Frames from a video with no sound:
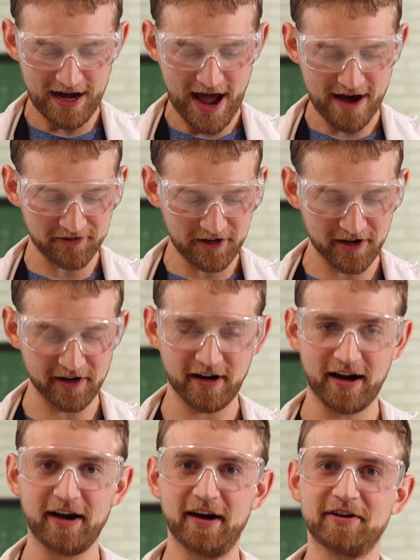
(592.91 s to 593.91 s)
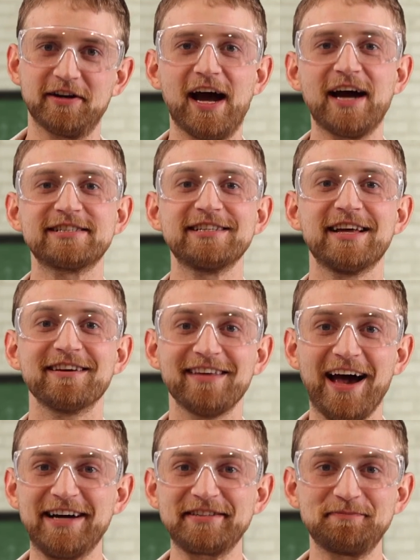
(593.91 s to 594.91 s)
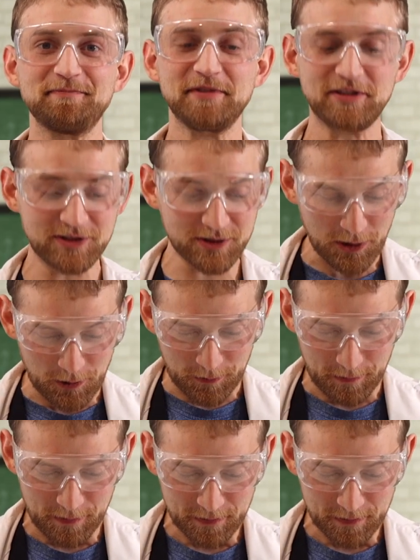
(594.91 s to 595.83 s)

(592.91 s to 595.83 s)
after a reaction like that. So,